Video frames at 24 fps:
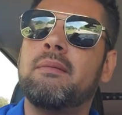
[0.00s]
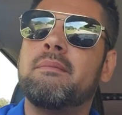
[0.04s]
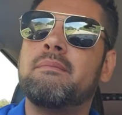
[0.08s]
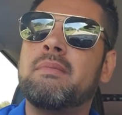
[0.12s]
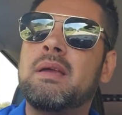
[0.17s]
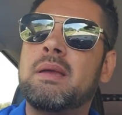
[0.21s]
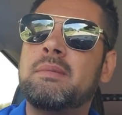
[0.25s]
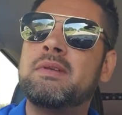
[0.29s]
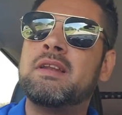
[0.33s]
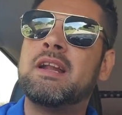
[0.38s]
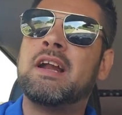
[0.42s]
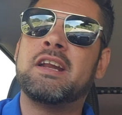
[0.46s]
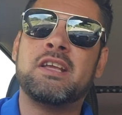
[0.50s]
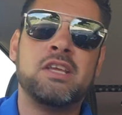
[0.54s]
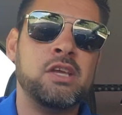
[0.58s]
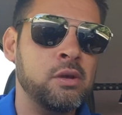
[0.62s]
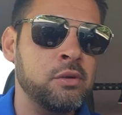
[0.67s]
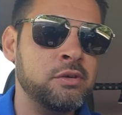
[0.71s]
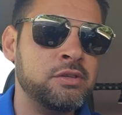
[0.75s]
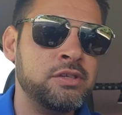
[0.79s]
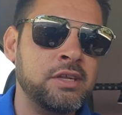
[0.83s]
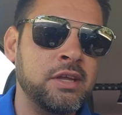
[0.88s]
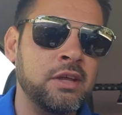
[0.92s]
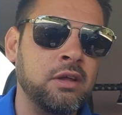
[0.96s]
Maybe not a
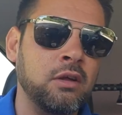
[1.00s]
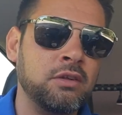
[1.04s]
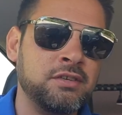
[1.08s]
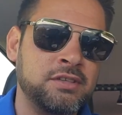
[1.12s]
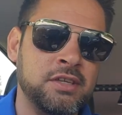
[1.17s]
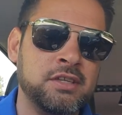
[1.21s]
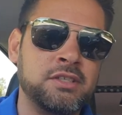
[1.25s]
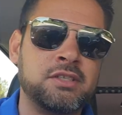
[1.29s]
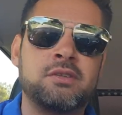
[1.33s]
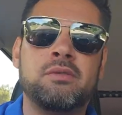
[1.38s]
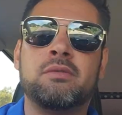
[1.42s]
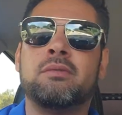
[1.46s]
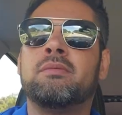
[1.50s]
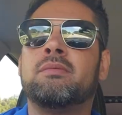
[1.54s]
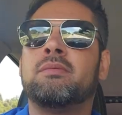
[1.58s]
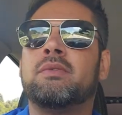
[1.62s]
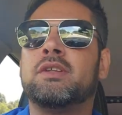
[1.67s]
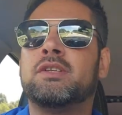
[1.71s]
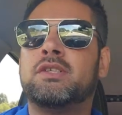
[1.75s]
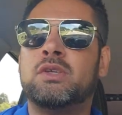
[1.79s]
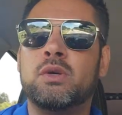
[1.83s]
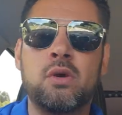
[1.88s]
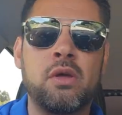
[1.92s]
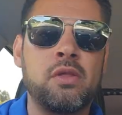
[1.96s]
huge deal since
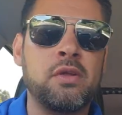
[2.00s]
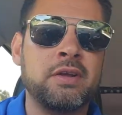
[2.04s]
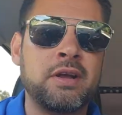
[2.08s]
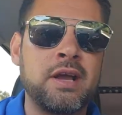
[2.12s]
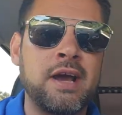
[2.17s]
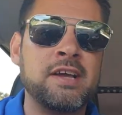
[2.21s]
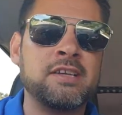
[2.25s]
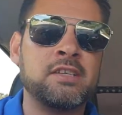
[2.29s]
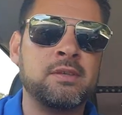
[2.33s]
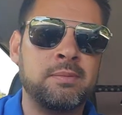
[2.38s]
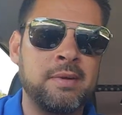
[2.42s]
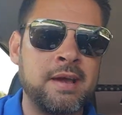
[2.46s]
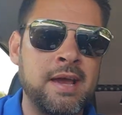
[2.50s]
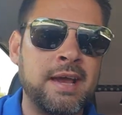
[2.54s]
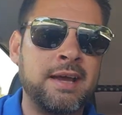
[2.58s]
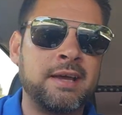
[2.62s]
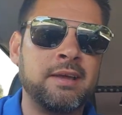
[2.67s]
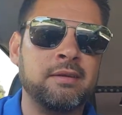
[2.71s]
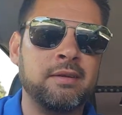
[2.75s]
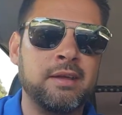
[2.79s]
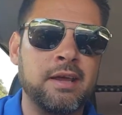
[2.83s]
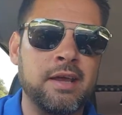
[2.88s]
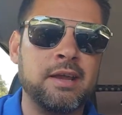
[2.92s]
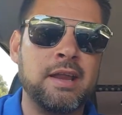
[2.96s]
the 2 other guys are back,
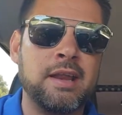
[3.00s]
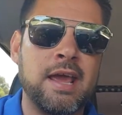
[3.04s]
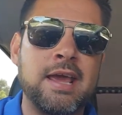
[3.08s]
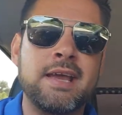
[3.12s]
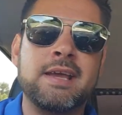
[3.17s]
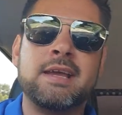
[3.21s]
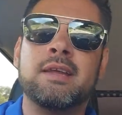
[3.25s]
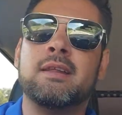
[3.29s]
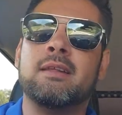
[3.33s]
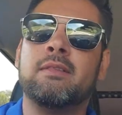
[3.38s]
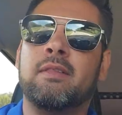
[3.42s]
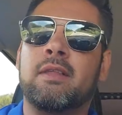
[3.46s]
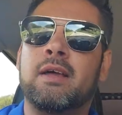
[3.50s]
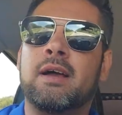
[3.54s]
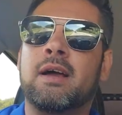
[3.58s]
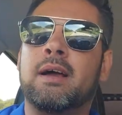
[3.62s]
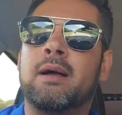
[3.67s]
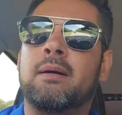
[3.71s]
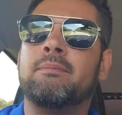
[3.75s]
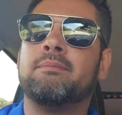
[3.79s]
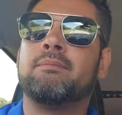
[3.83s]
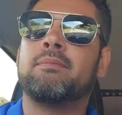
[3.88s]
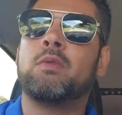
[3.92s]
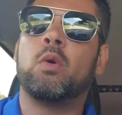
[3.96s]
in Hagan
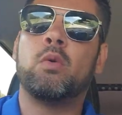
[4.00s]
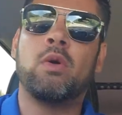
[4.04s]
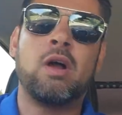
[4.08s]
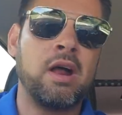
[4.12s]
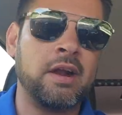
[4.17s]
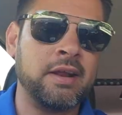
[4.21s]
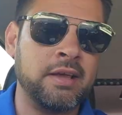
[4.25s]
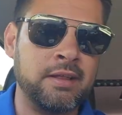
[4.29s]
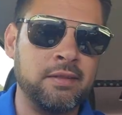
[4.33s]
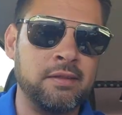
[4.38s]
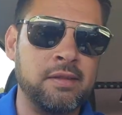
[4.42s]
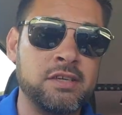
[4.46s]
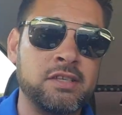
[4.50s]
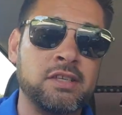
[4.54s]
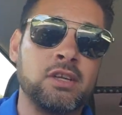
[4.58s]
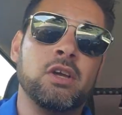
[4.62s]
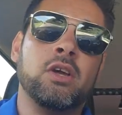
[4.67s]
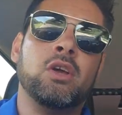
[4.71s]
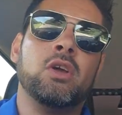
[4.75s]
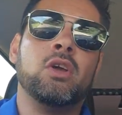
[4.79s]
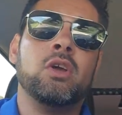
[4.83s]
and Ron English.